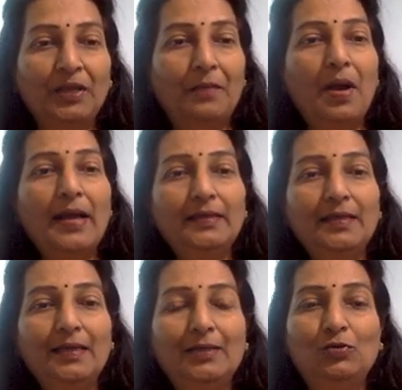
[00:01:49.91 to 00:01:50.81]
By
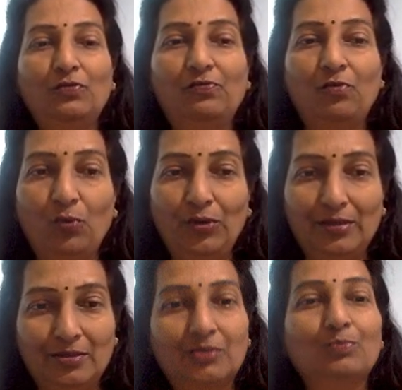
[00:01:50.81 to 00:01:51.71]
the age of 4
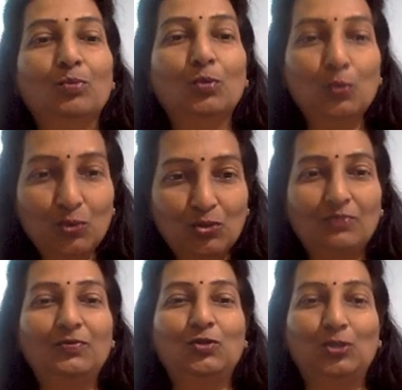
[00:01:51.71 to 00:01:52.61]
years, most of
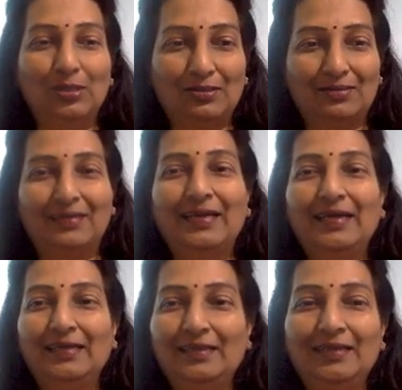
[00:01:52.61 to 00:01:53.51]
the children
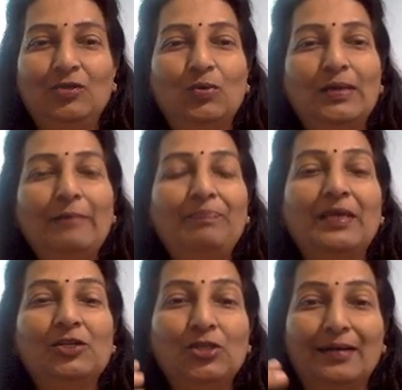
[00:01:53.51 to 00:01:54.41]
they develop their
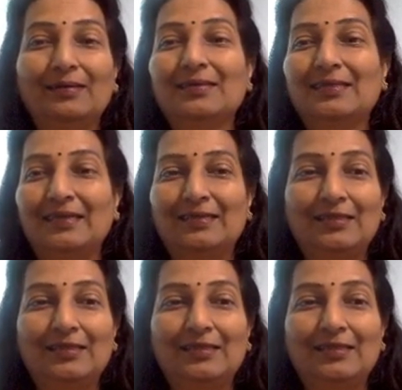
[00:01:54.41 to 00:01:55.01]
gender sense.